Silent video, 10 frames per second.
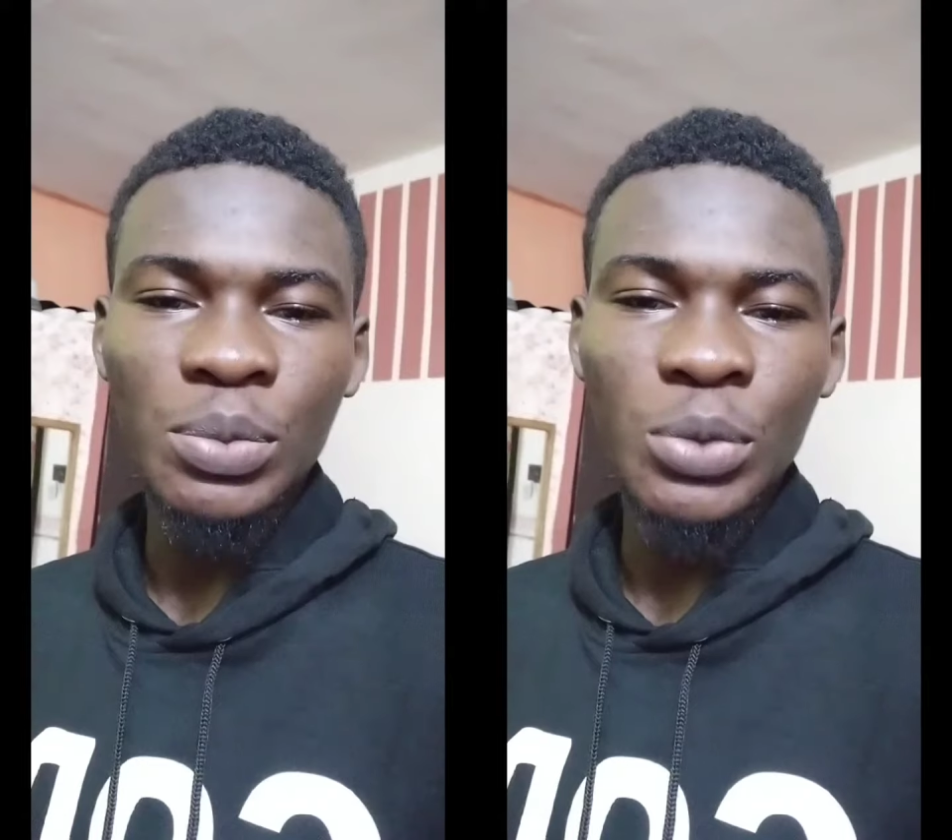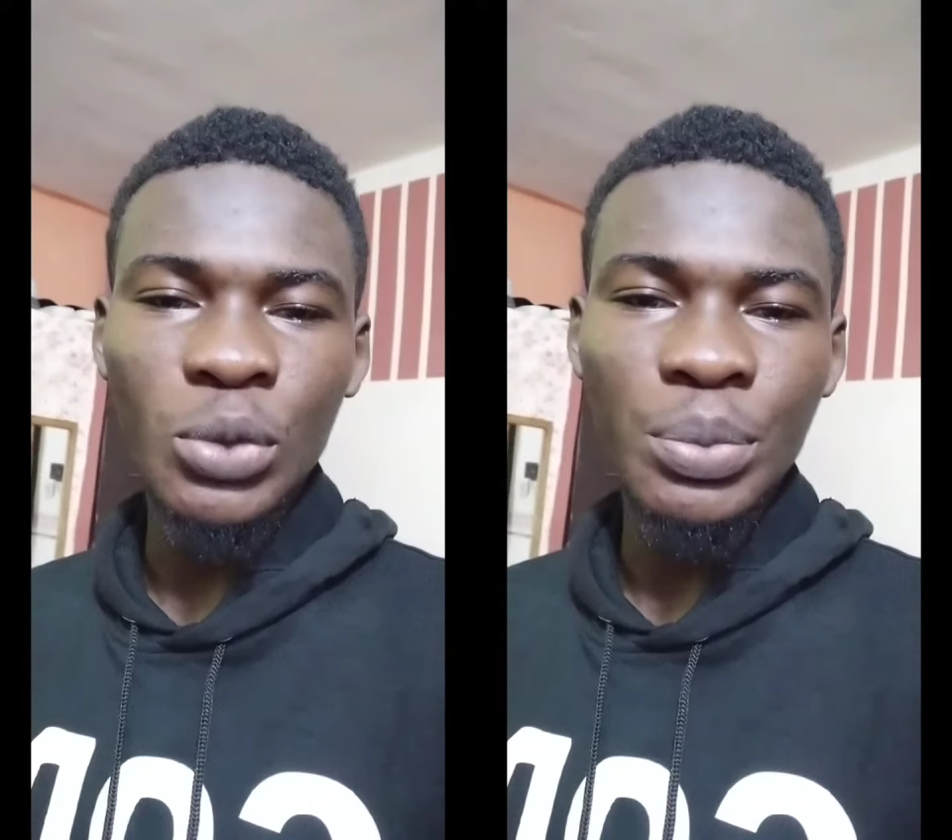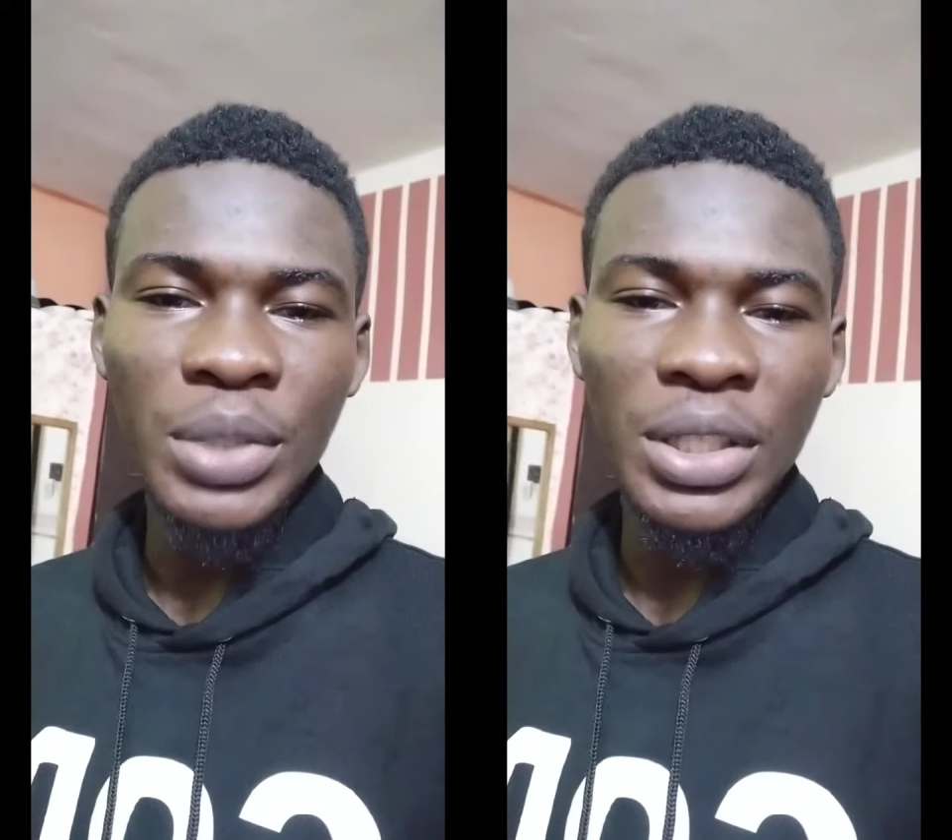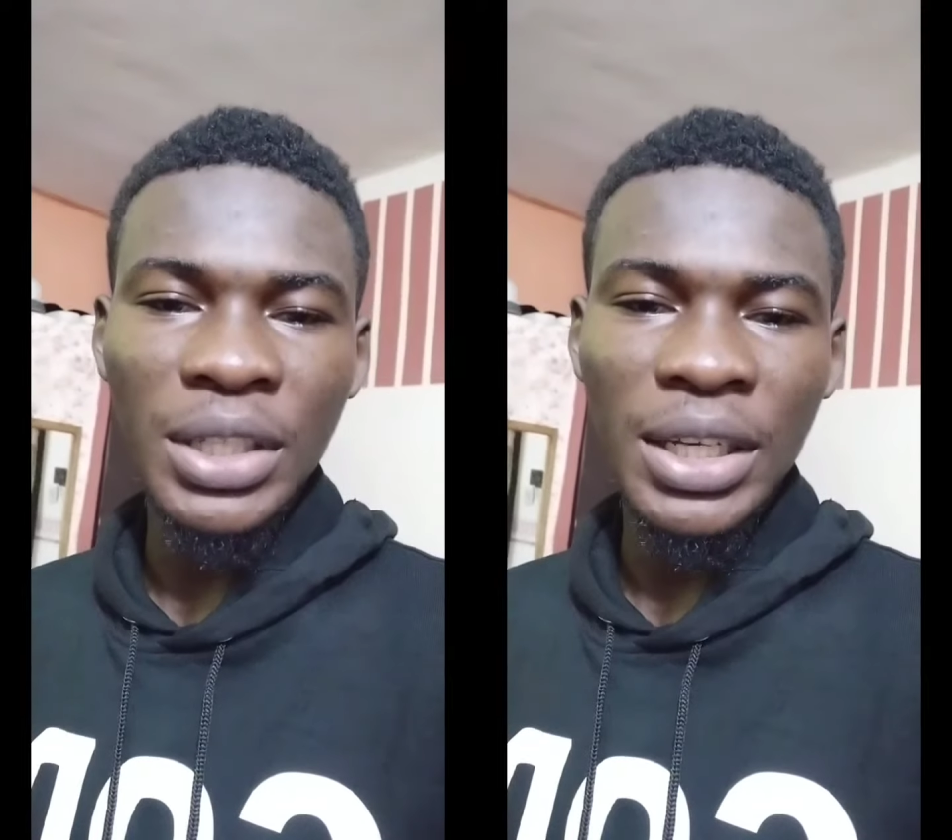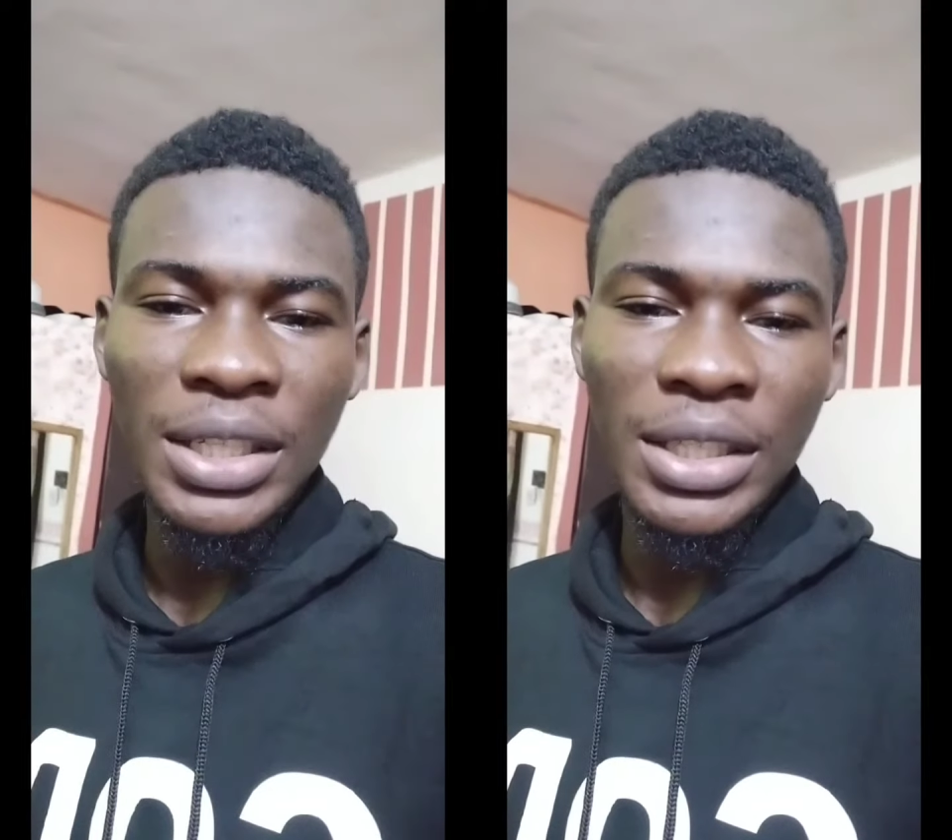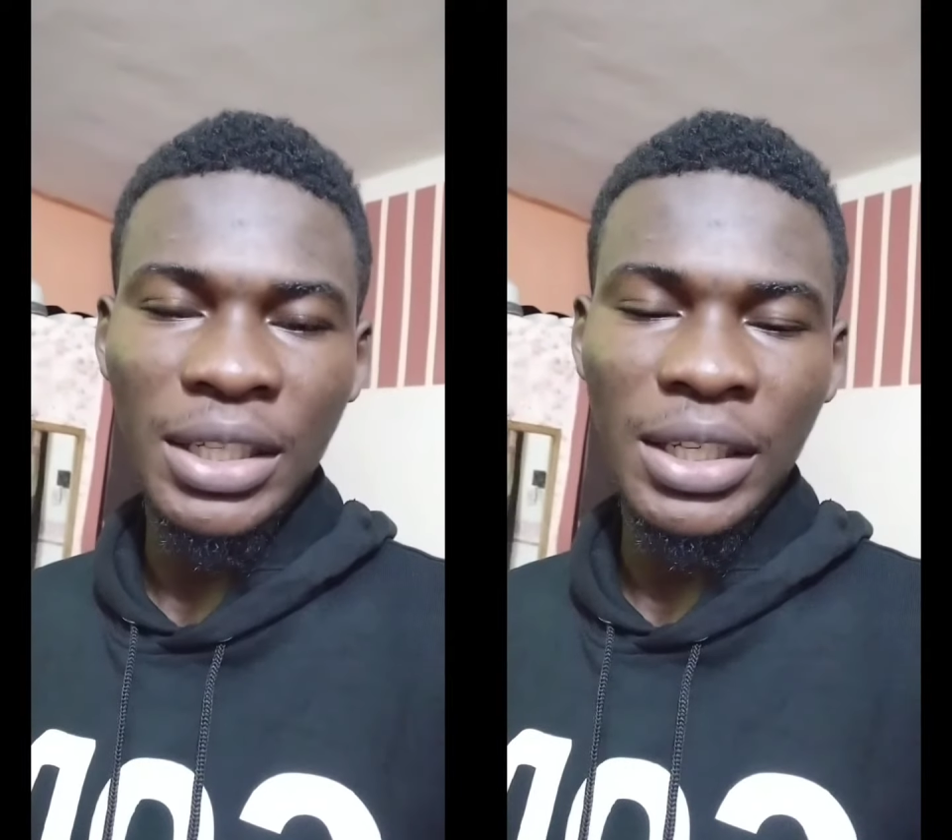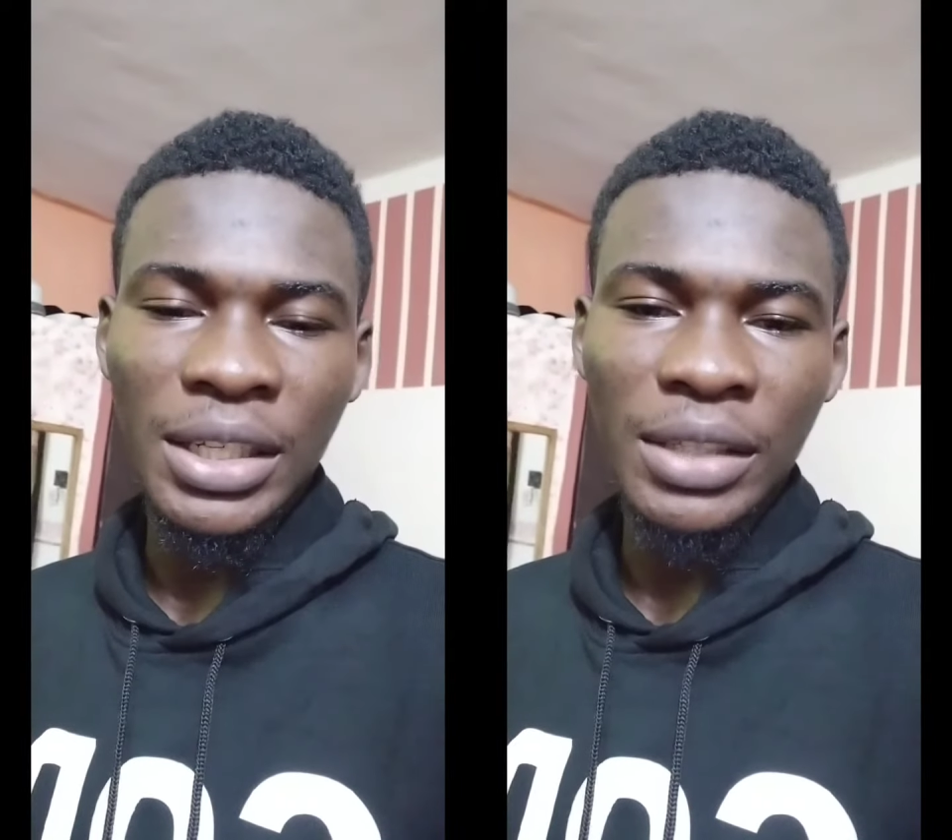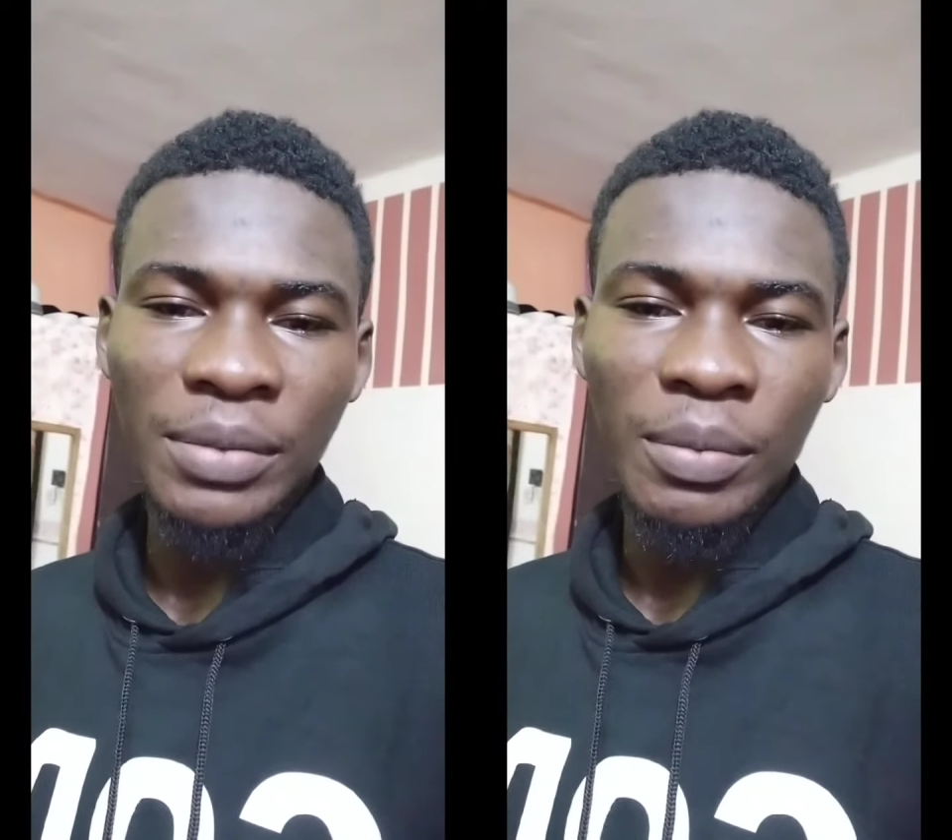do business again.